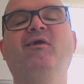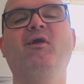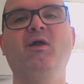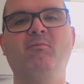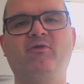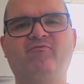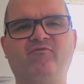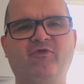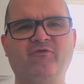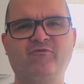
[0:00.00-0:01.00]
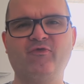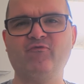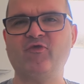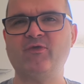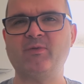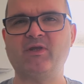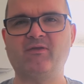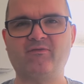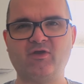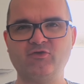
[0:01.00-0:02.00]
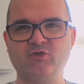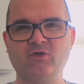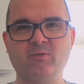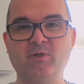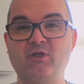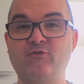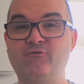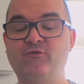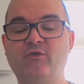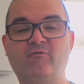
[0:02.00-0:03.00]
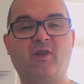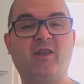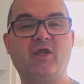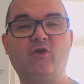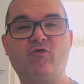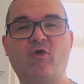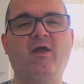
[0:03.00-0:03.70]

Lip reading: But the first recipe is actually going to be dessert for later on.